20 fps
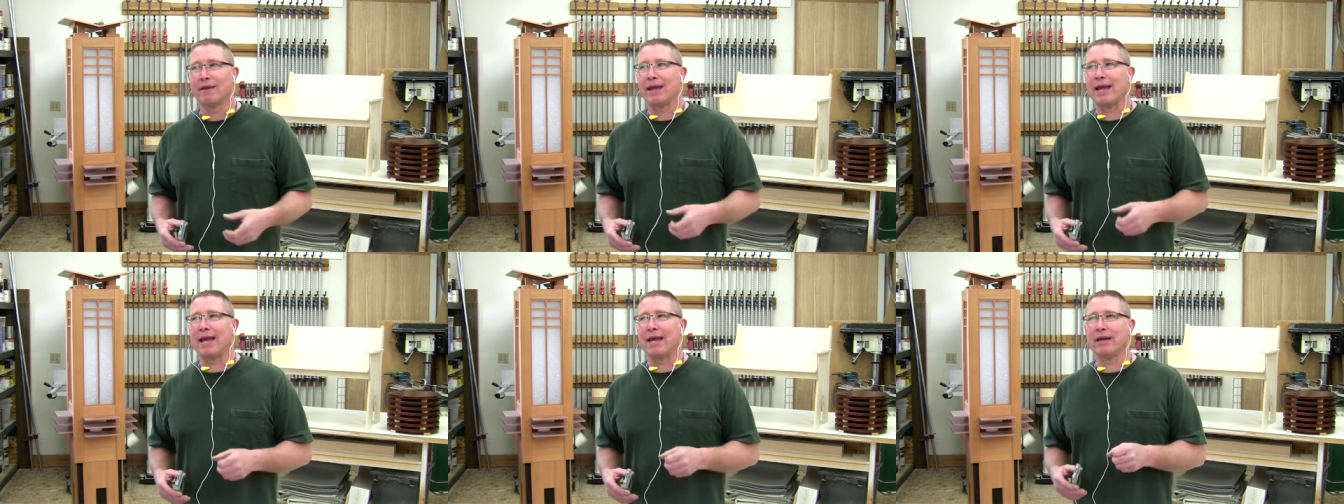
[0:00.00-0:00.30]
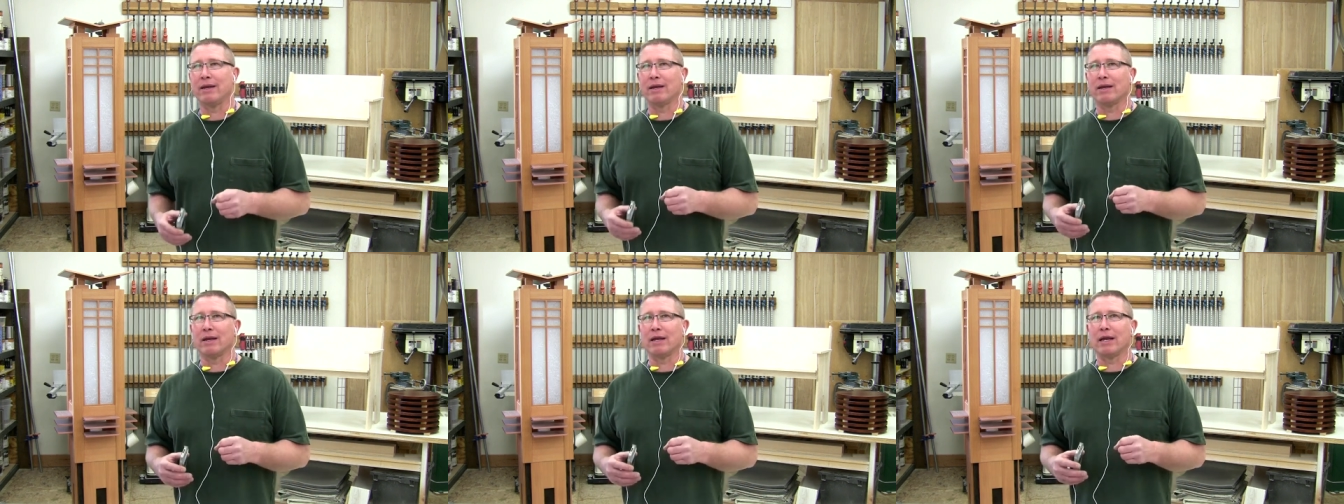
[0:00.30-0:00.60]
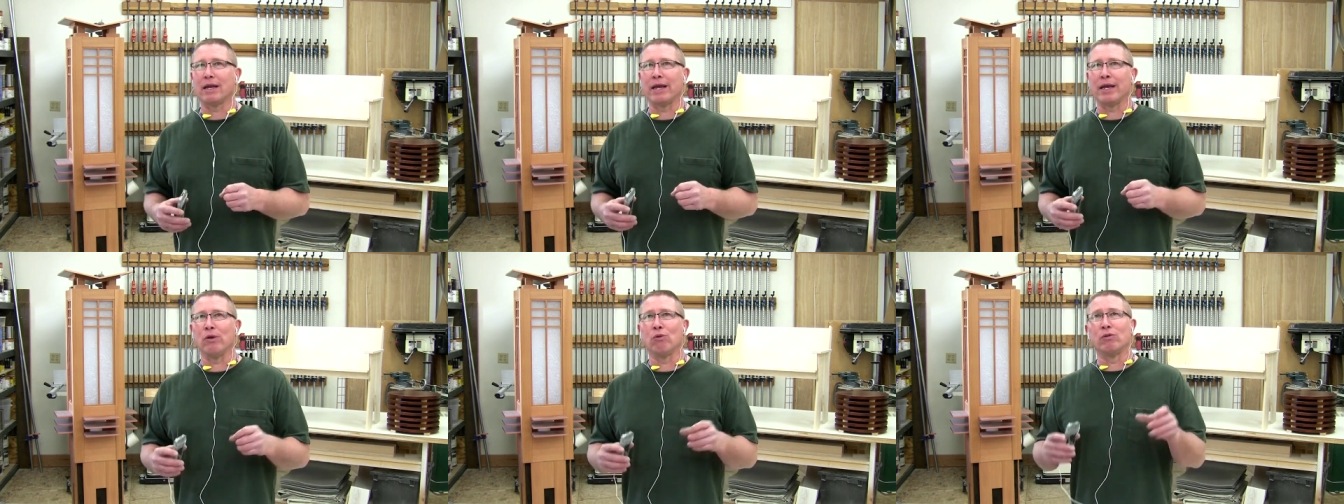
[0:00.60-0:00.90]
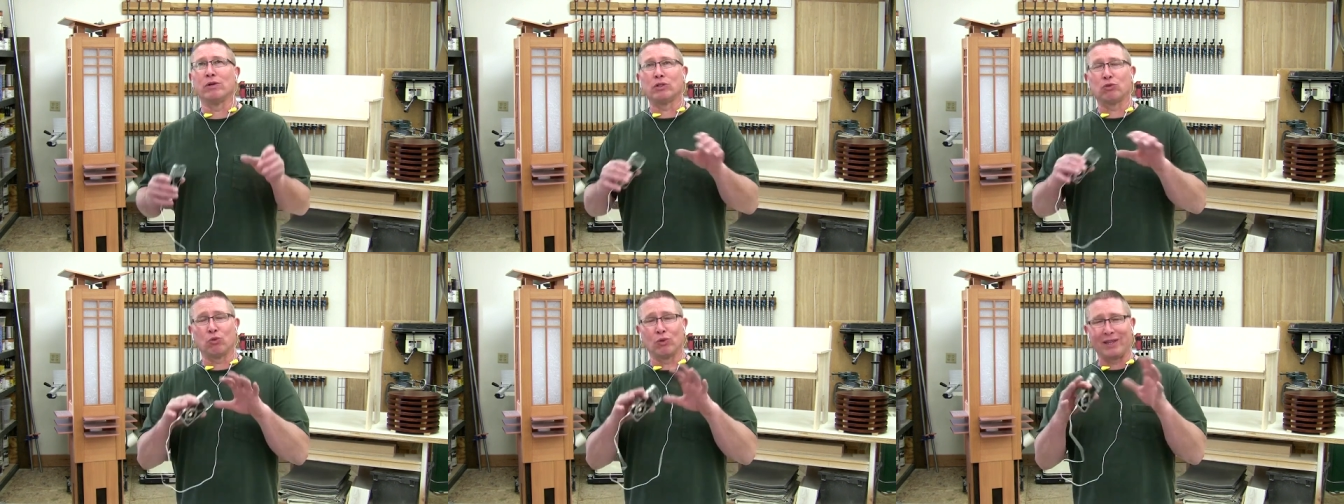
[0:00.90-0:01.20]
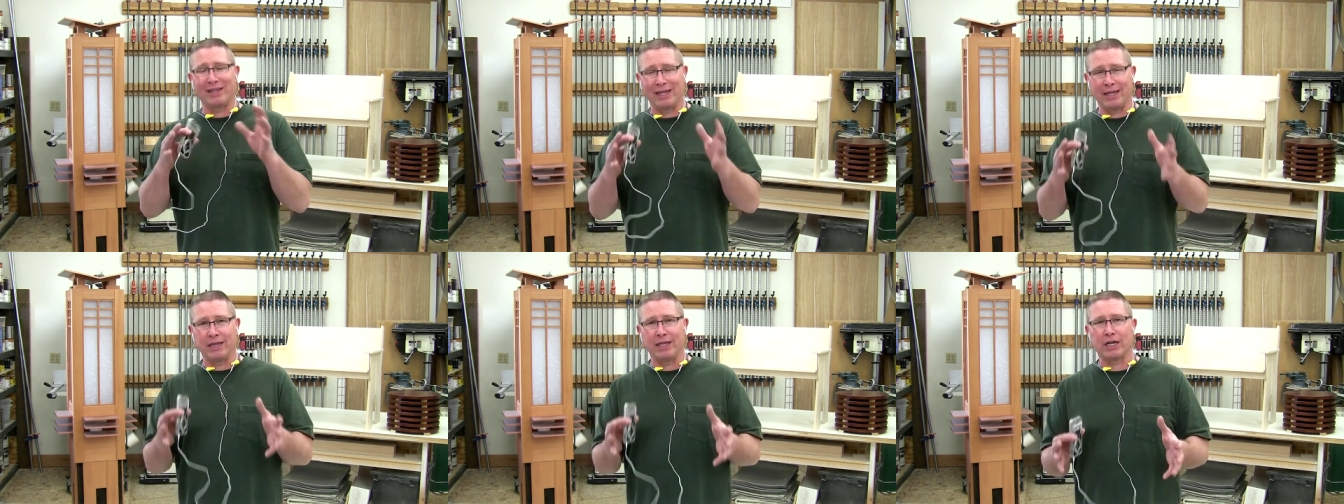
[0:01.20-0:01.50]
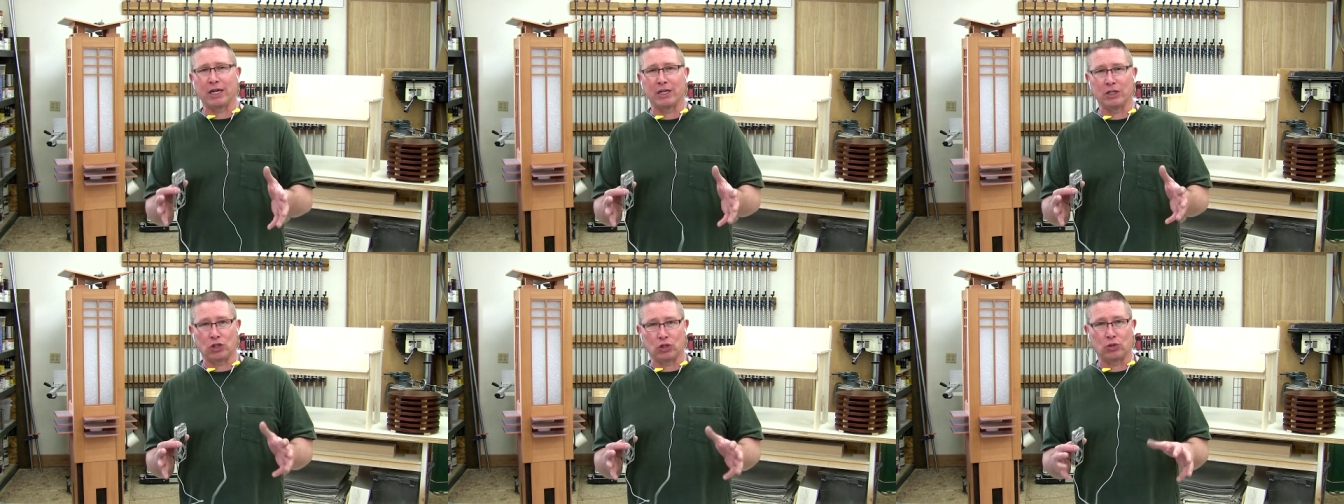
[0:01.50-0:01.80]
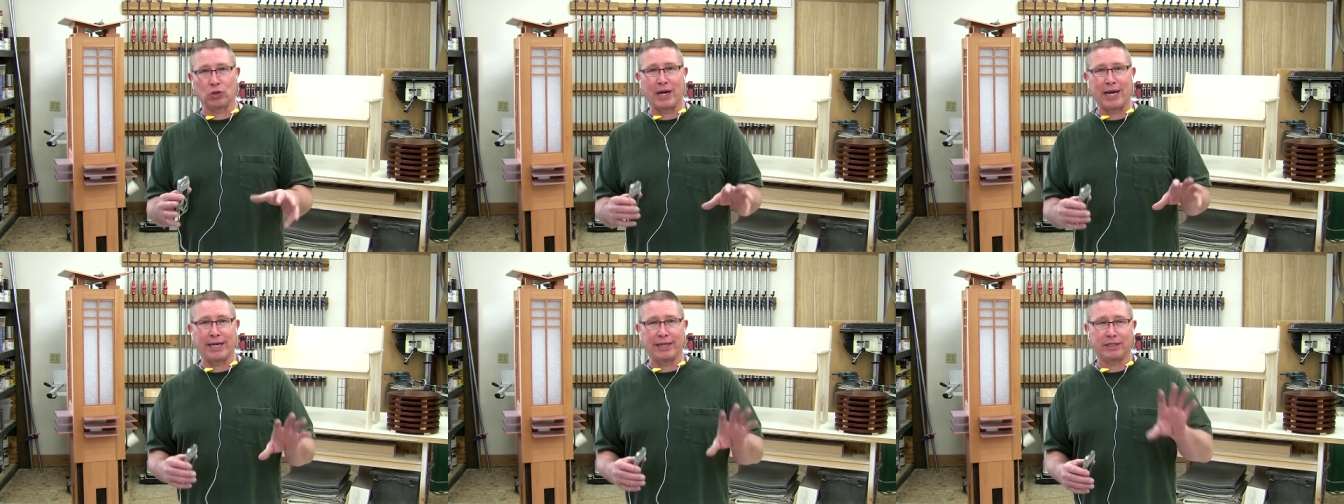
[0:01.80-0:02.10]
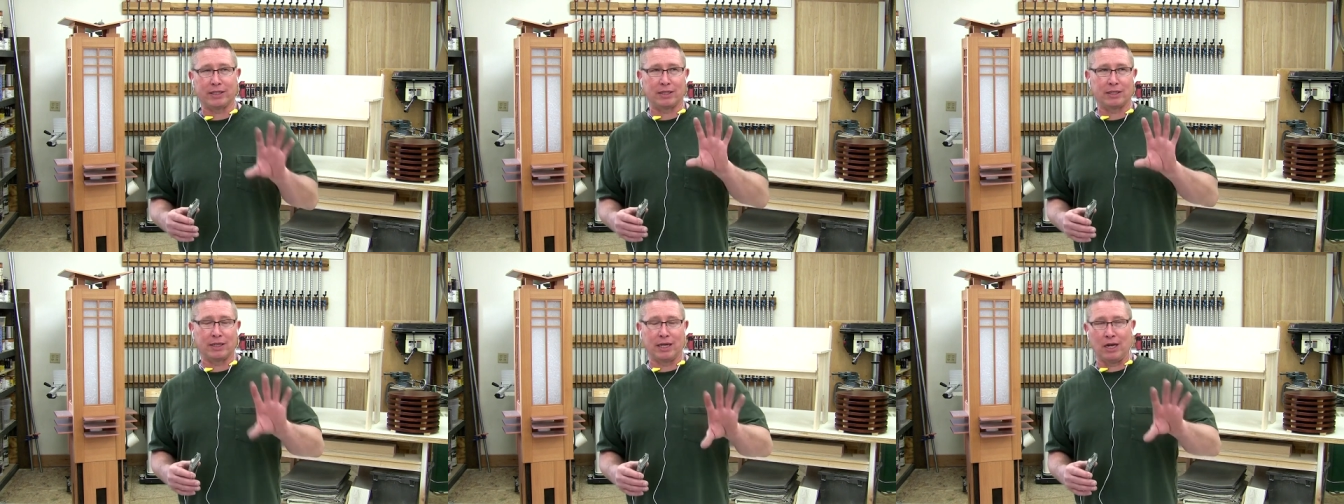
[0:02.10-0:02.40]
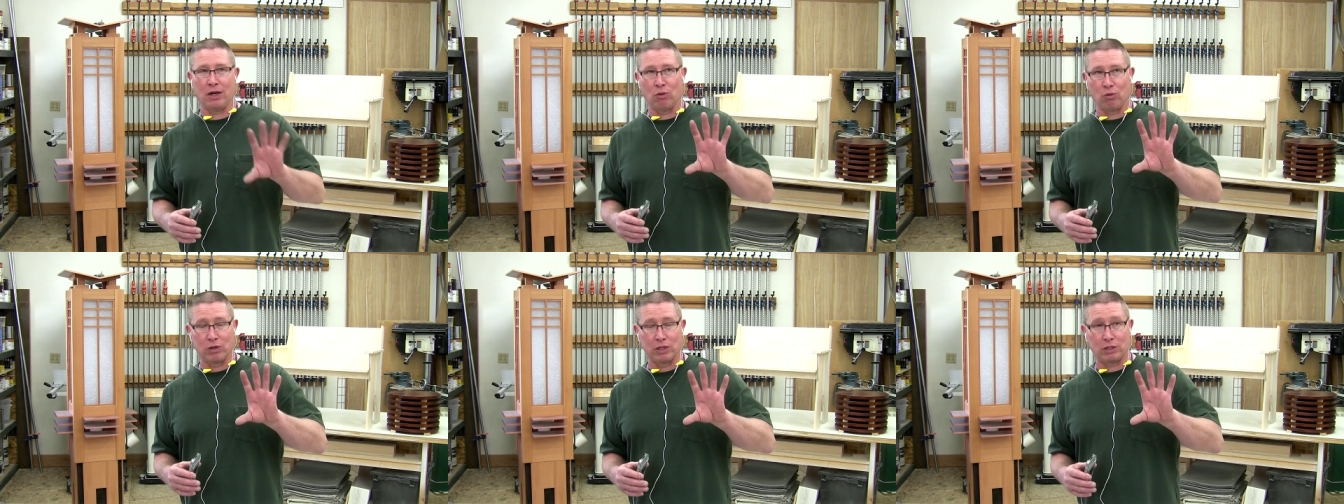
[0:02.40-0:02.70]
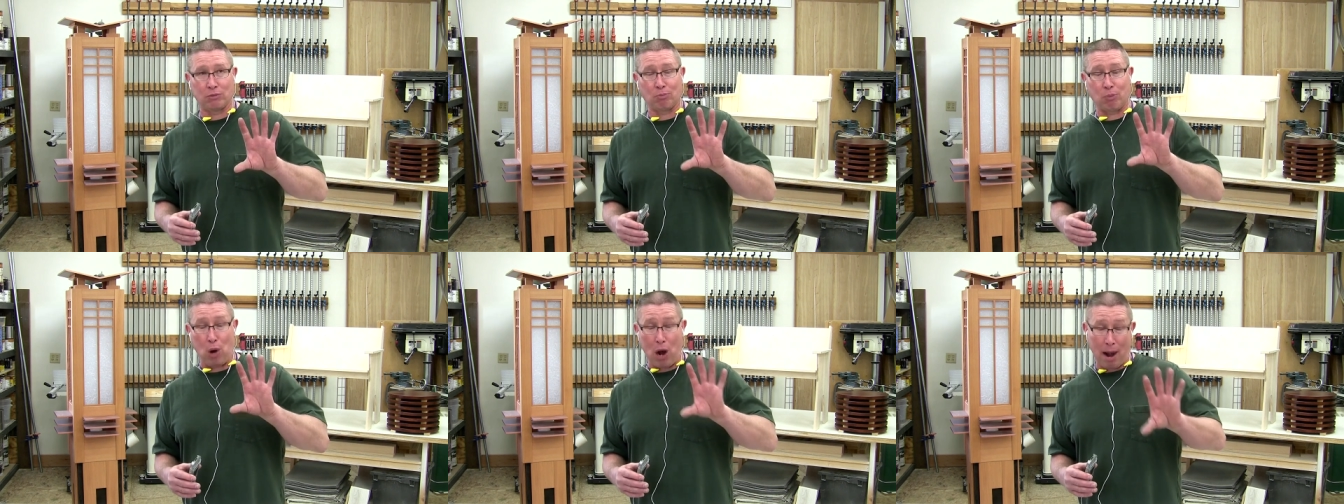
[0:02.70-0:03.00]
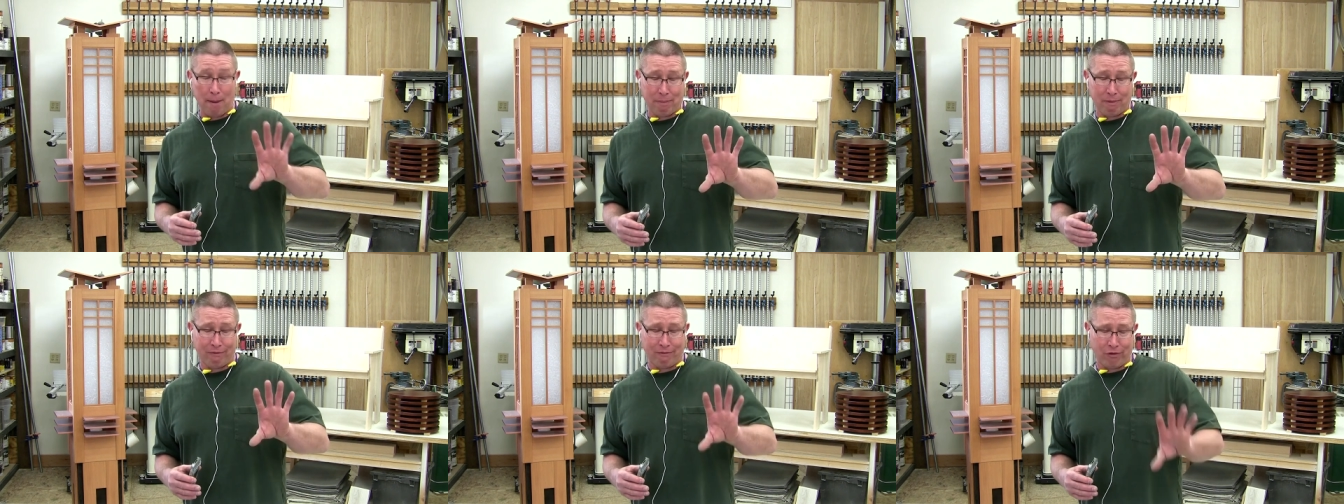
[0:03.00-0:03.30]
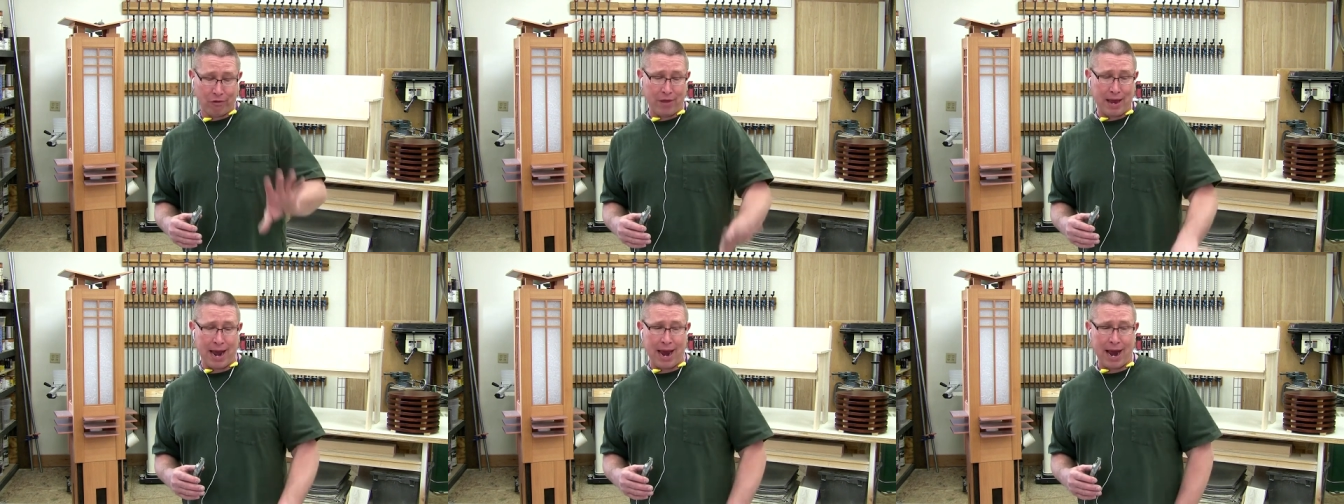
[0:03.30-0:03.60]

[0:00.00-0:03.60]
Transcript: and it was within the constraints and it was proper for the